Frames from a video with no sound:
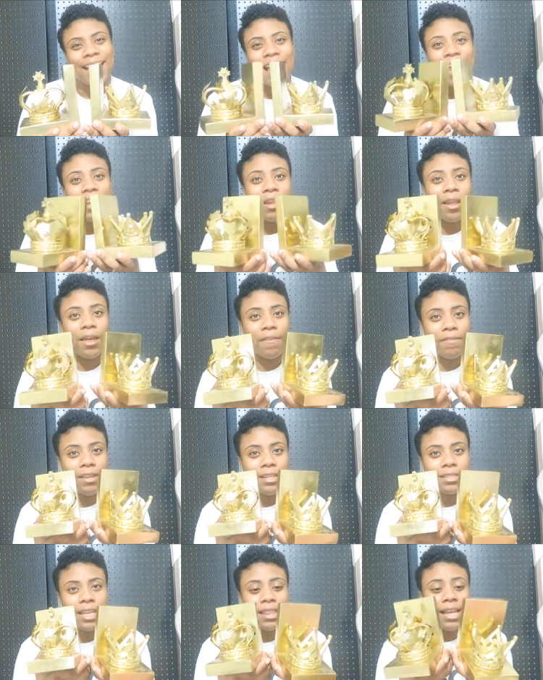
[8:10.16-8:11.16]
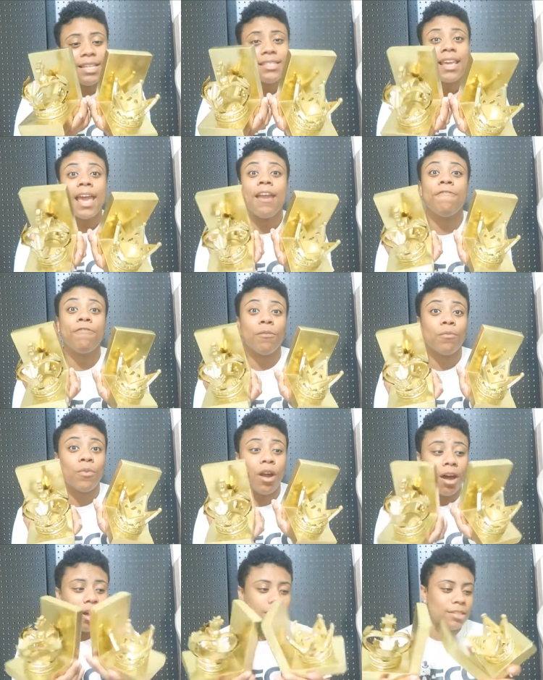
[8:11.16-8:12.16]
I love these and these came from
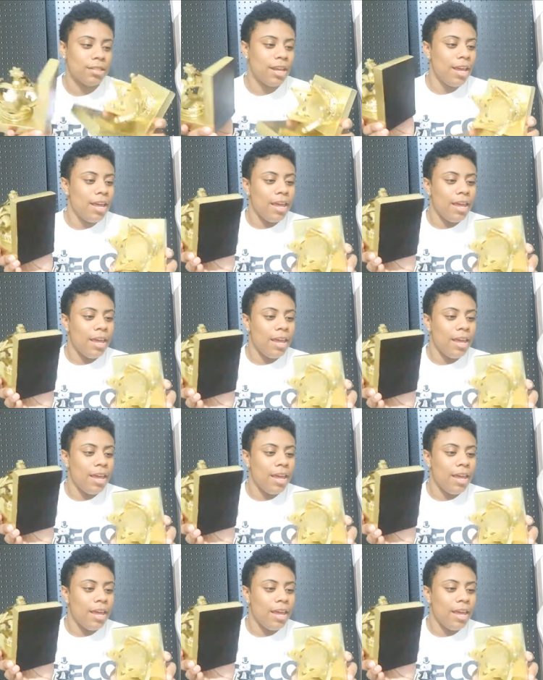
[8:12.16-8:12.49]
Ross